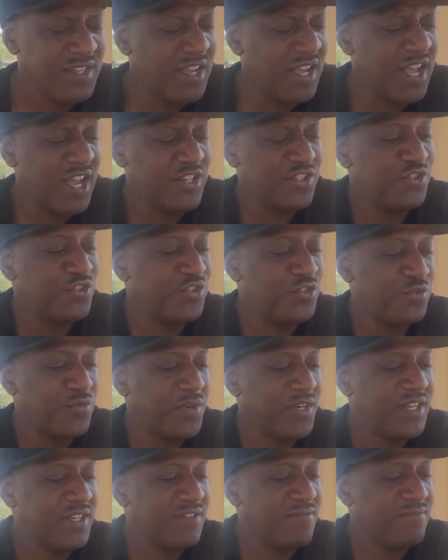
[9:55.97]

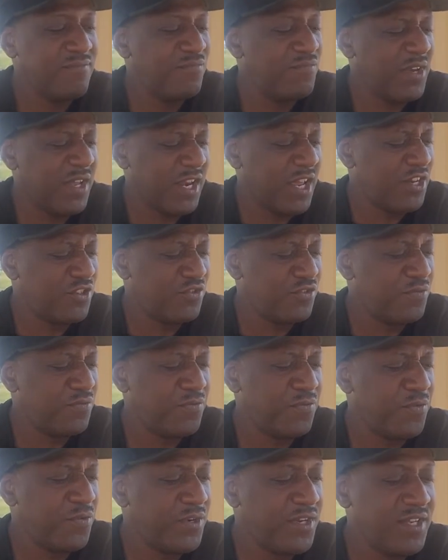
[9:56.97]
120,
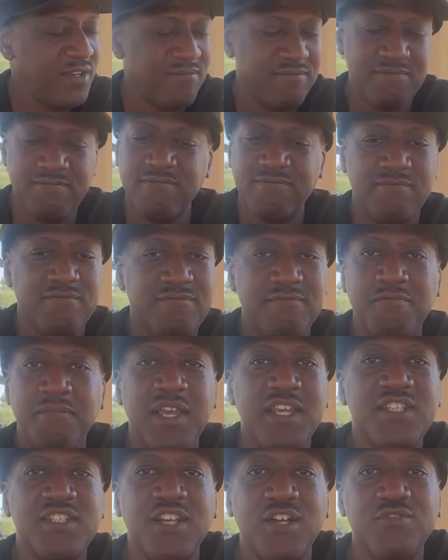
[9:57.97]
140
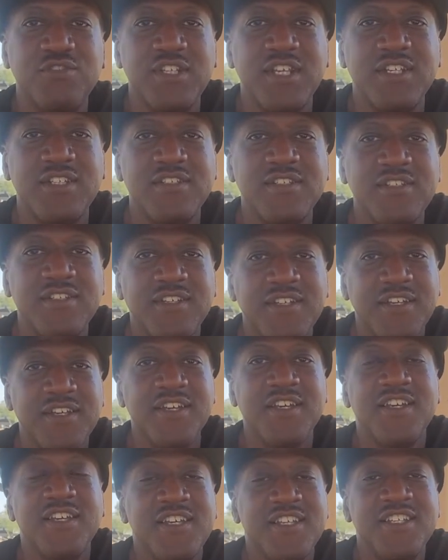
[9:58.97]
makes no sense.
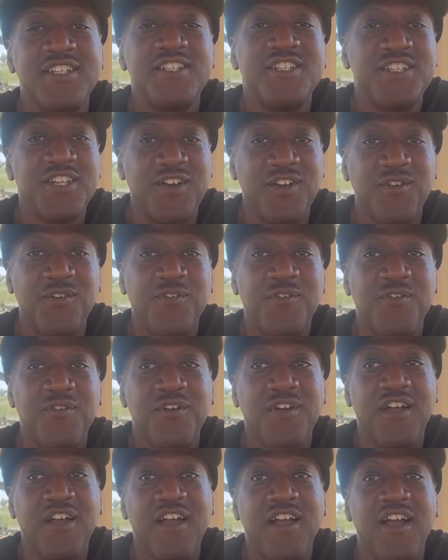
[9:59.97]
So
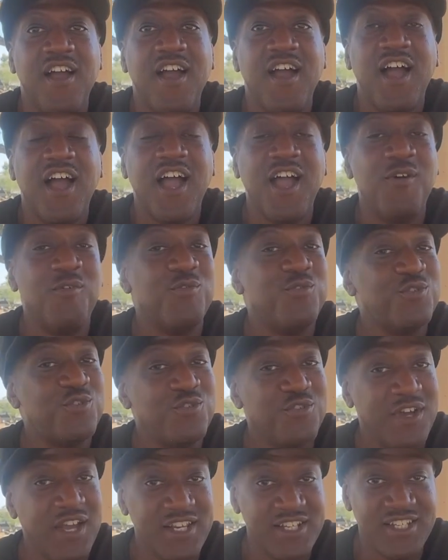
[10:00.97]
I will
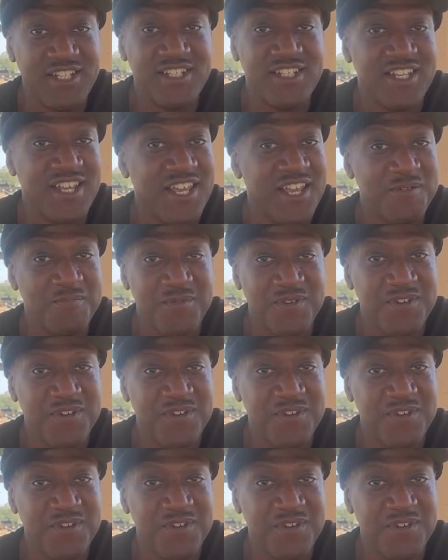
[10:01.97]
try to stay up